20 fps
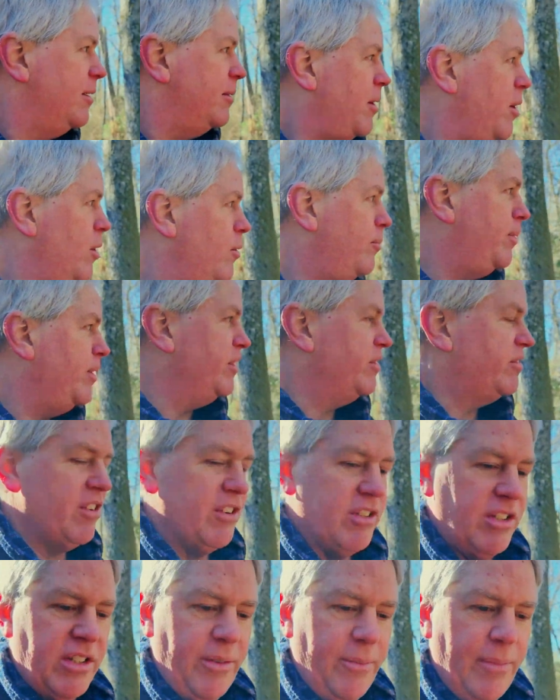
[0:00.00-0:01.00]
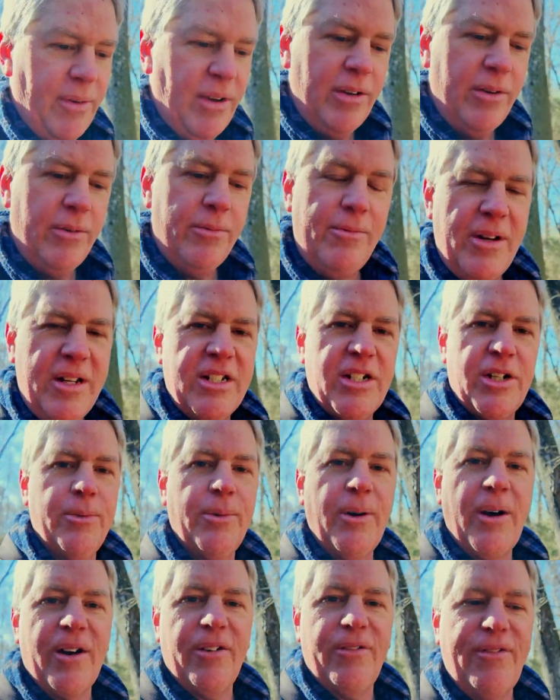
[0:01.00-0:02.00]
hoping for some winter
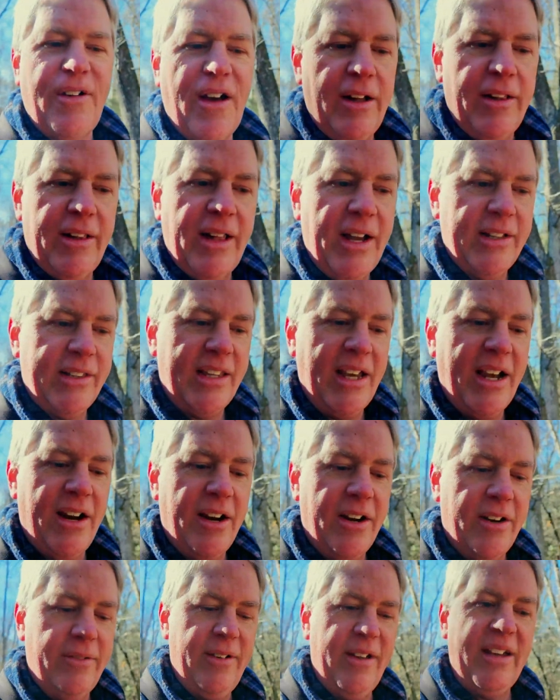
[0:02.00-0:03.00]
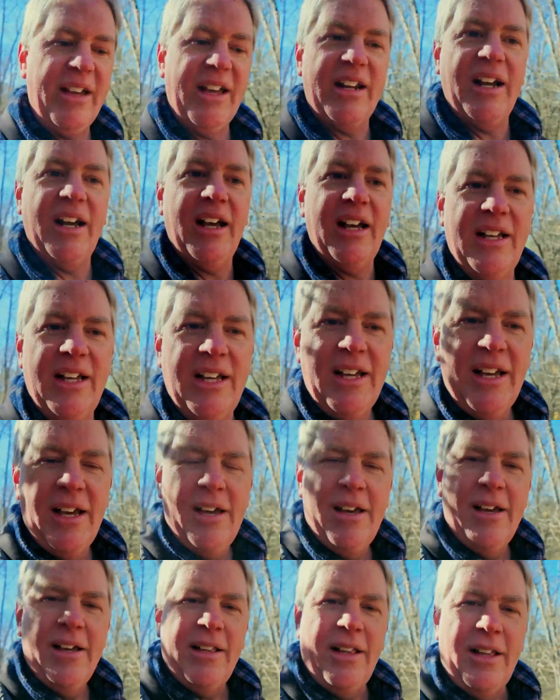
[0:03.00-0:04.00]
waterfowl out there. We get a
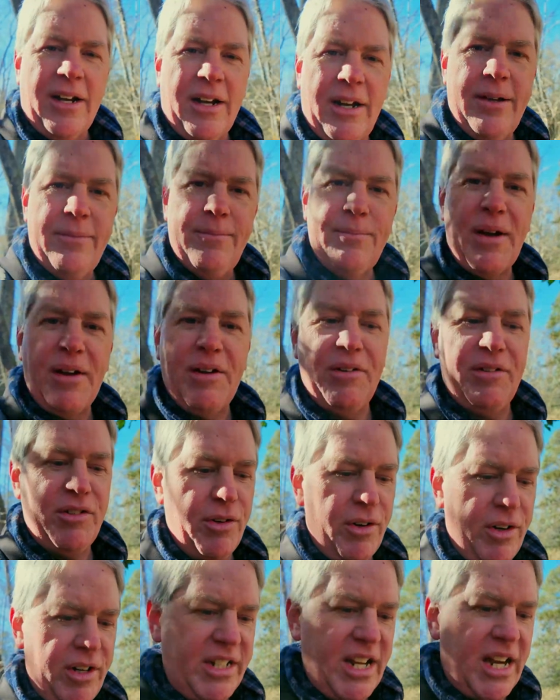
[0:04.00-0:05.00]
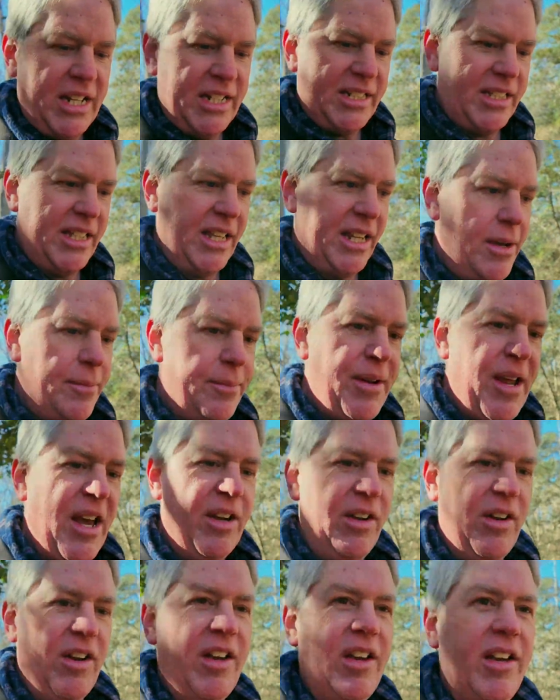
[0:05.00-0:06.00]
lot of migratory ducks that come
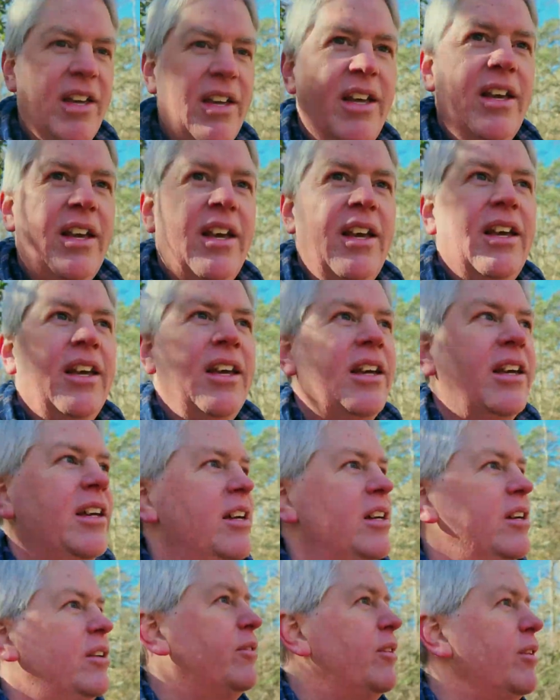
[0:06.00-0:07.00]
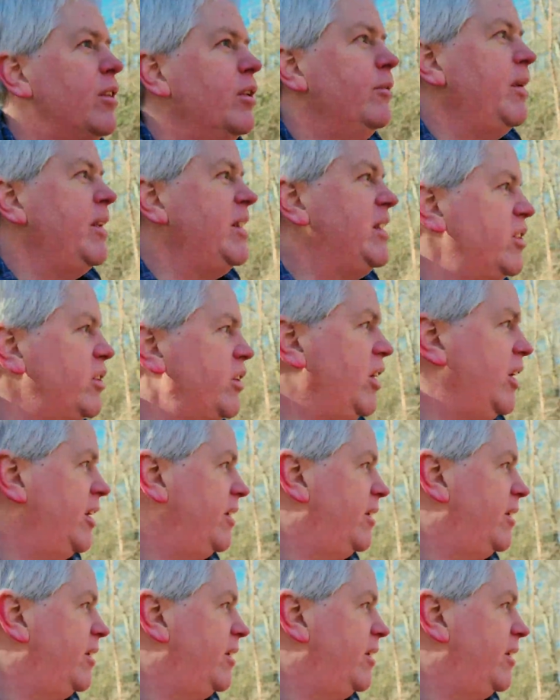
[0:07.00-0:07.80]
down for the winter.